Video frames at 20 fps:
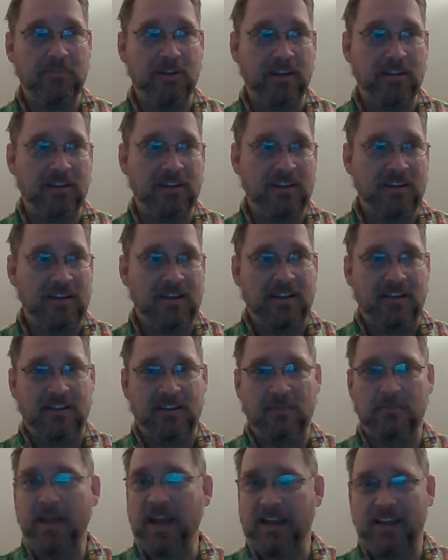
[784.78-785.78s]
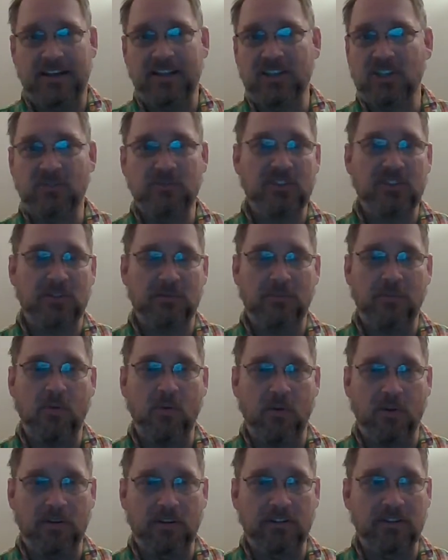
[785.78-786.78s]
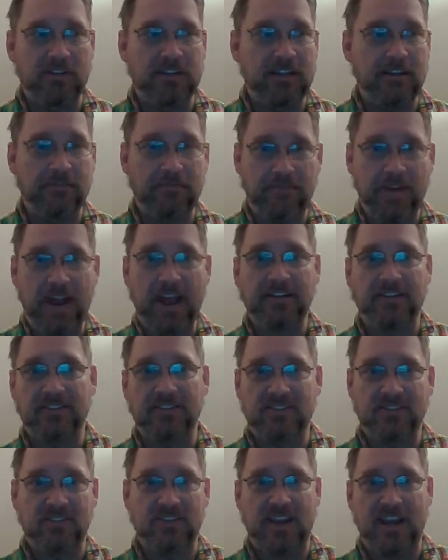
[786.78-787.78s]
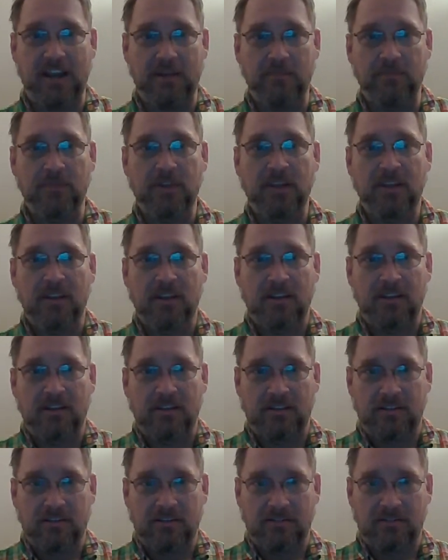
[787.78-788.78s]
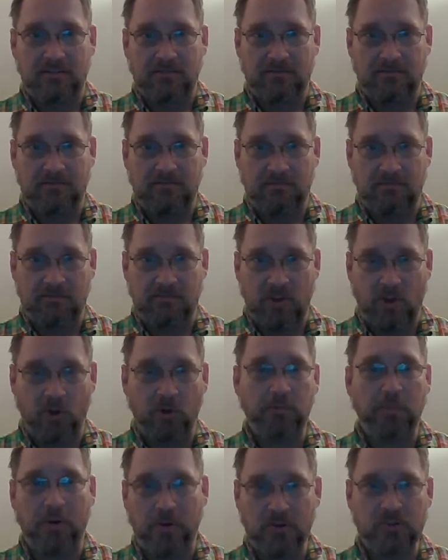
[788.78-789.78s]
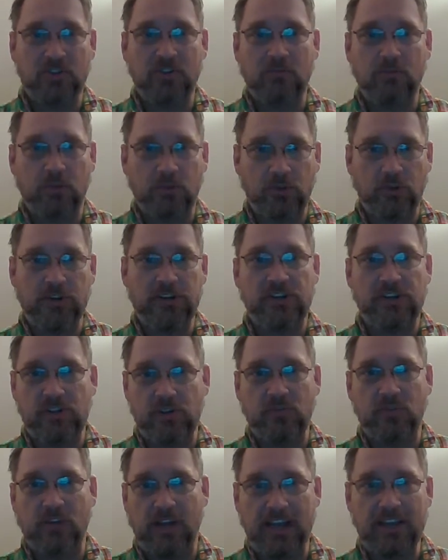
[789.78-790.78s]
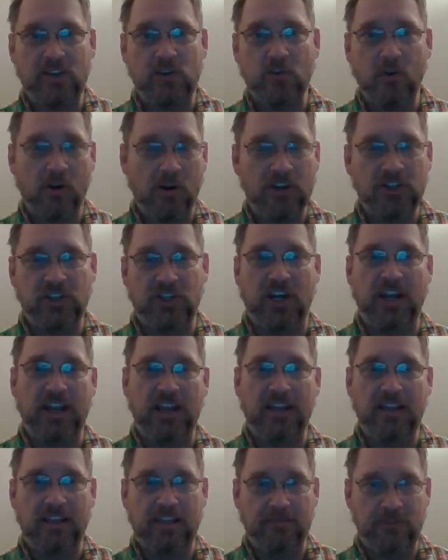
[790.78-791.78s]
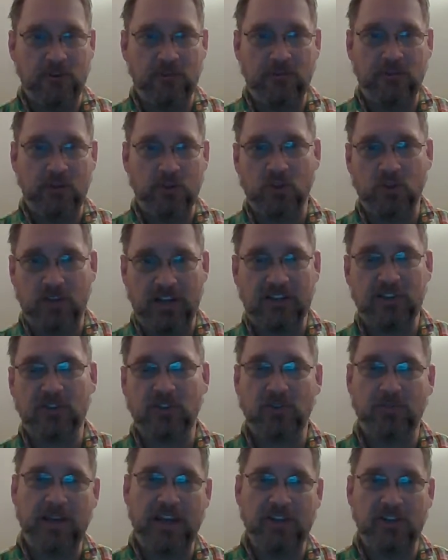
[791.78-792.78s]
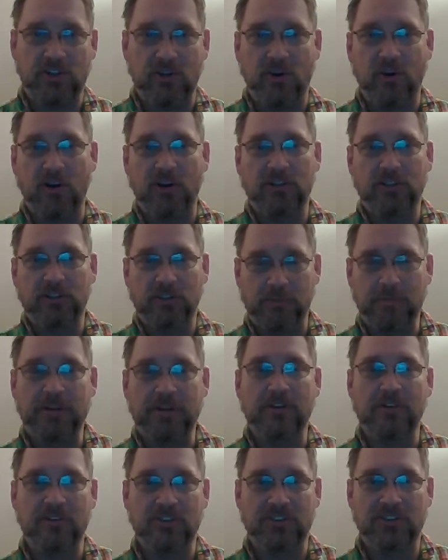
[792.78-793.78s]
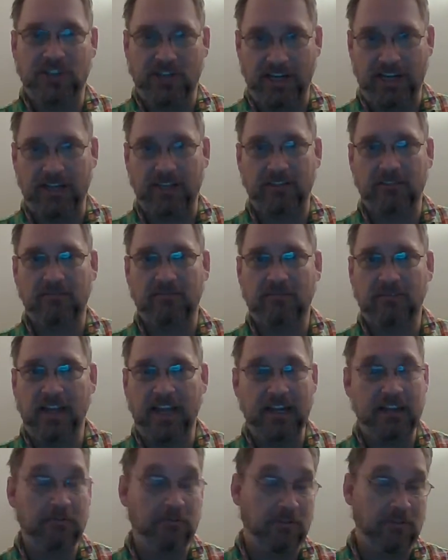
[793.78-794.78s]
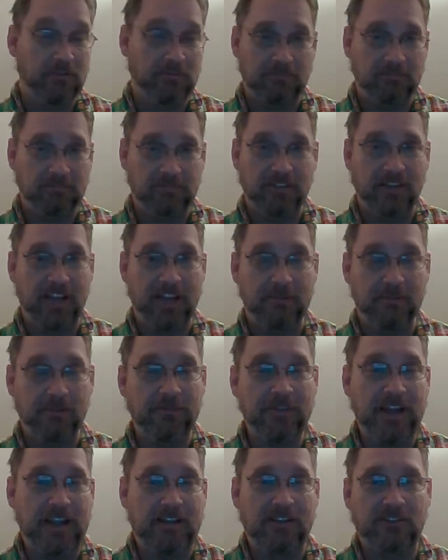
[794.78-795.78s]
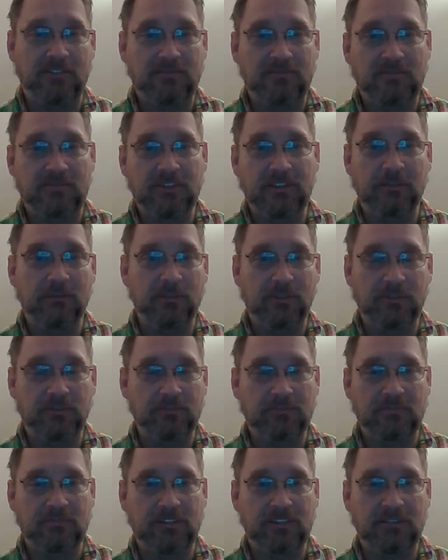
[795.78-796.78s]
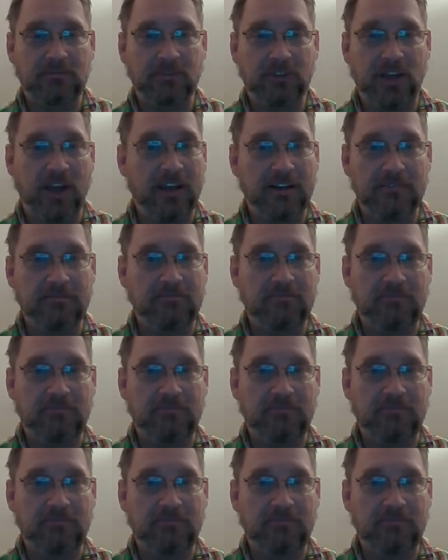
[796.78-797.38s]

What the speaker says: But the mechanism is important. The effect is the same. Whole Person will treat you like you are a giant if you've used Nystul's Magic Aura to appear as a giant, and it will fail. It will not.